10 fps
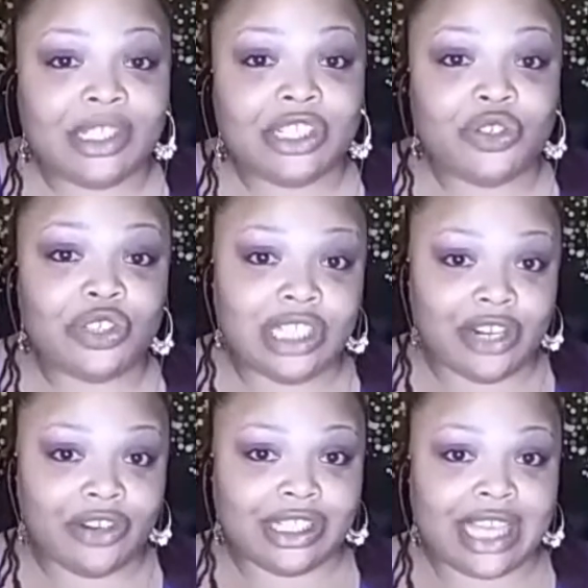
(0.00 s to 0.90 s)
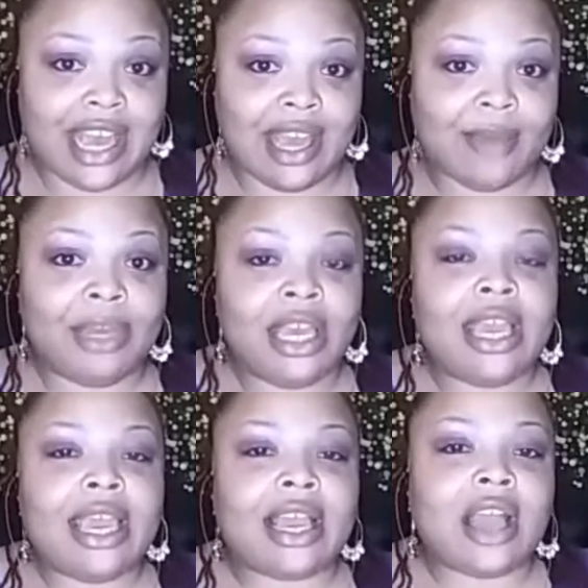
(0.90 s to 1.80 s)
Central Standard Time,
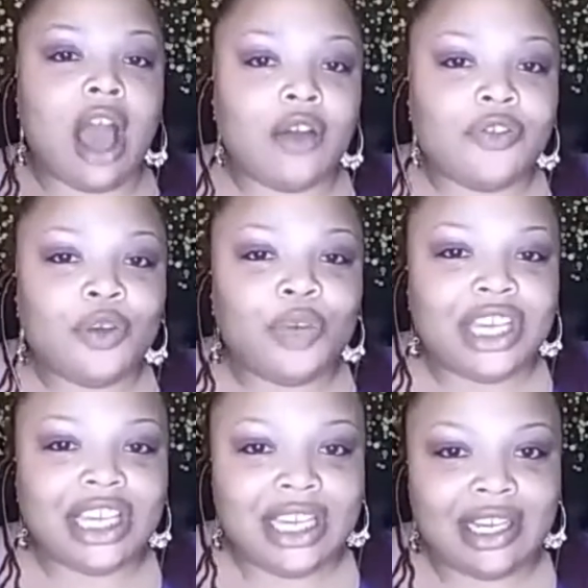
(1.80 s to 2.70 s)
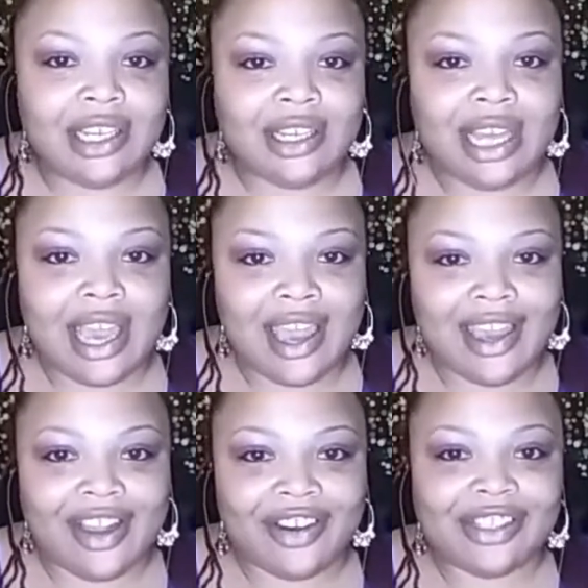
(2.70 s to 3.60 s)
and Coffee with Kitty that
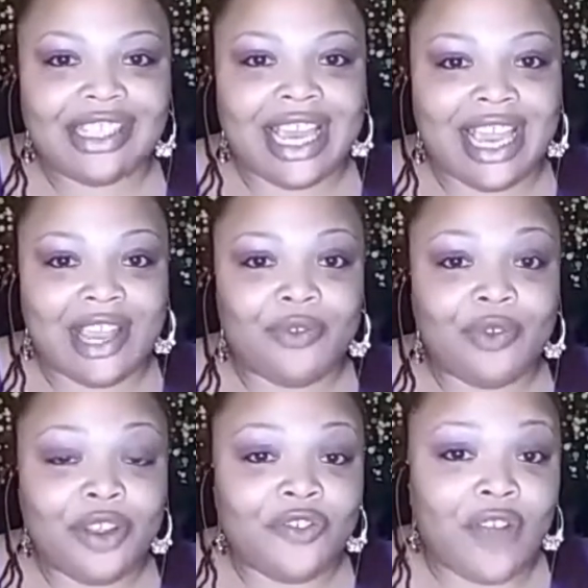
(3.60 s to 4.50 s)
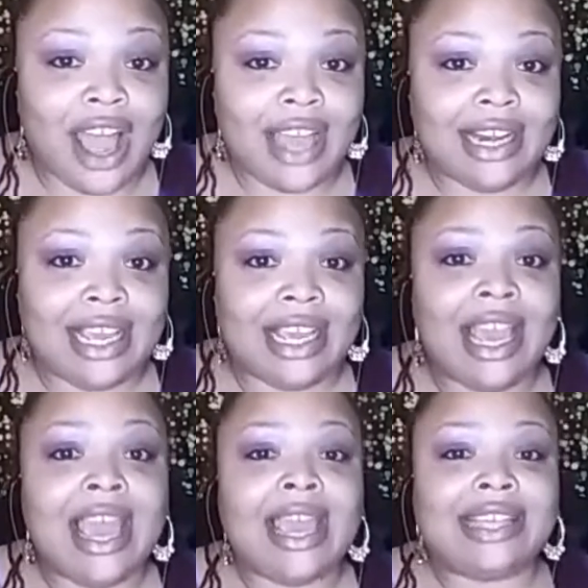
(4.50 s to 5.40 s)
airs every Friday
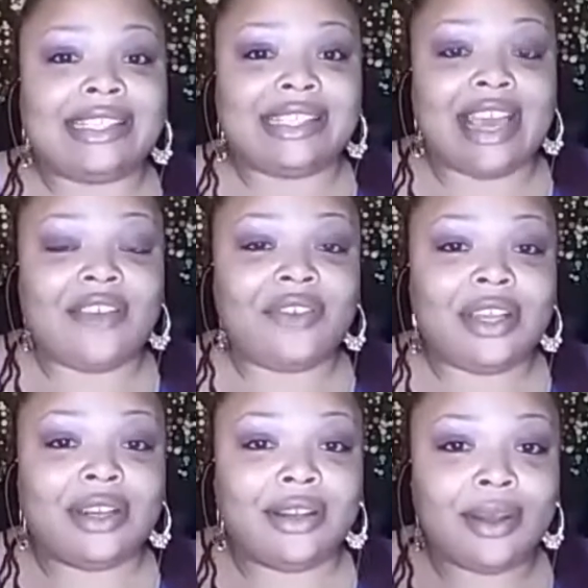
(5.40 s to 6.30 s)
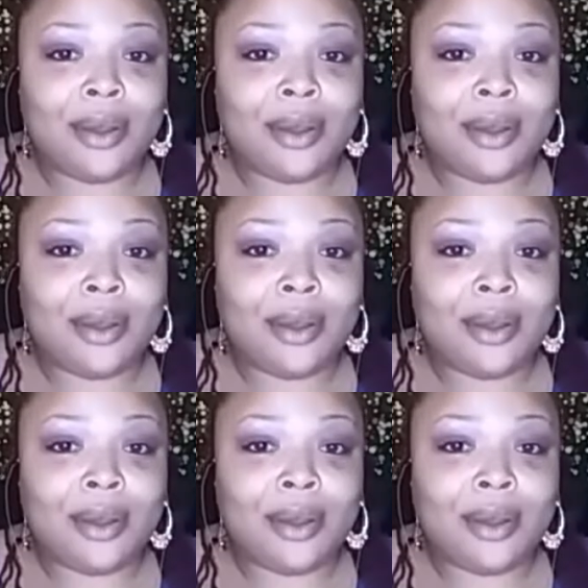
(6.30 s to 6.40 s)
at 7